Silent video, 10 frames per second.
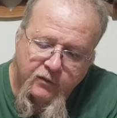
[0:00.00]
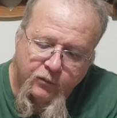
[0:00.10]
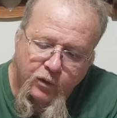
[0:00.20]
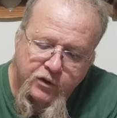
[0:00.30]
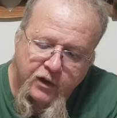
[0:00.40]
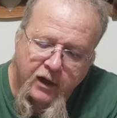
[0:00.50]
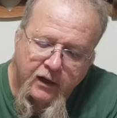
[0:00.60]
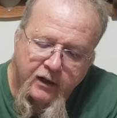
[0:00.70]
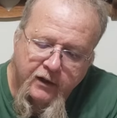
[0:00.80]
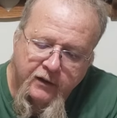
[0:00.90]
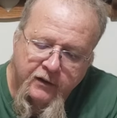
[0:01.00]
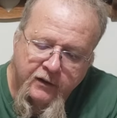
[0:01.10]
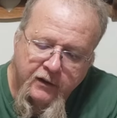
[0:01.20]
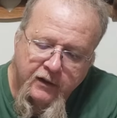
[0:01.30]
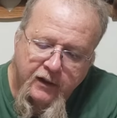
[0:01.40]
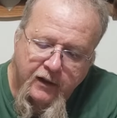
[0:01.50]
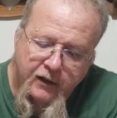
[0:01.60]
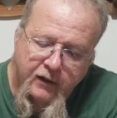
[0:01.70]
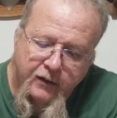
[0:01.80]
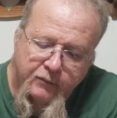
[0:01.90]
what you got here,
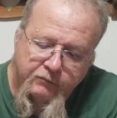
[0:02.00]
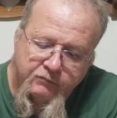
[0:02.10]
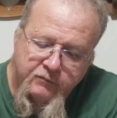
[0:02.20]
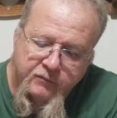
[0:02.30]
um,